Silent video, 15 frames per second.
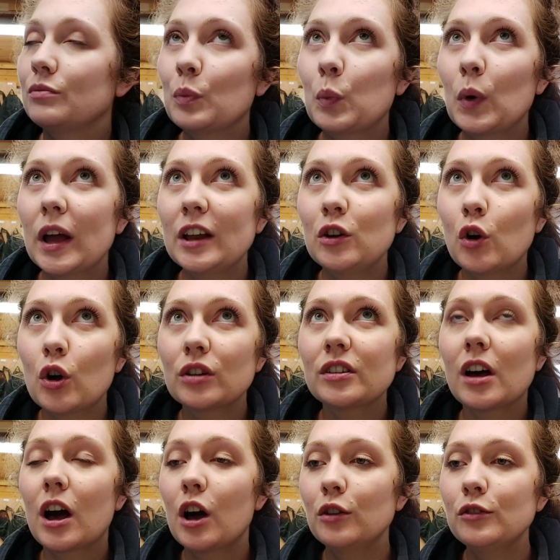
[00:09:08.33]
We're not
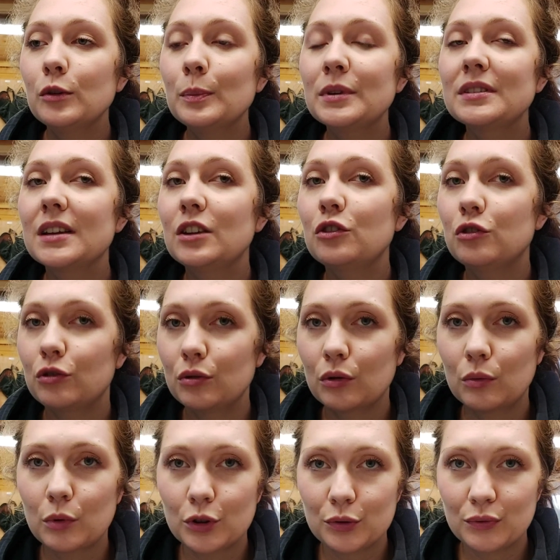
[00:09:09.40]
100%
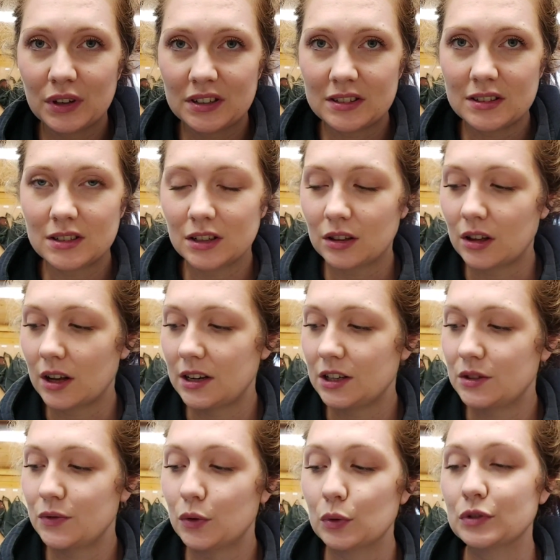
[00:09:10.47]
sure what the recent decline
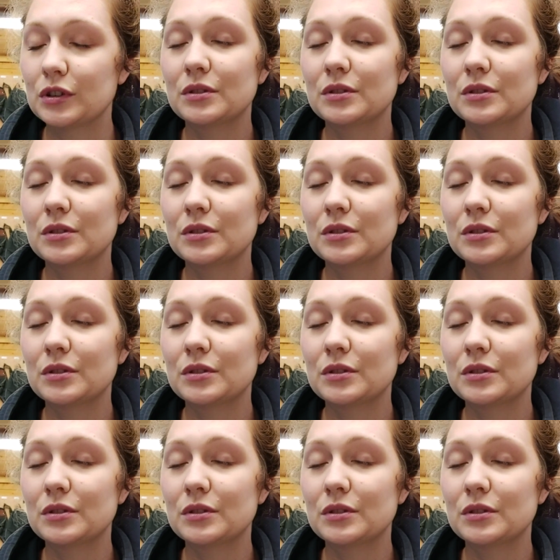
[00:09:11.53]
is for.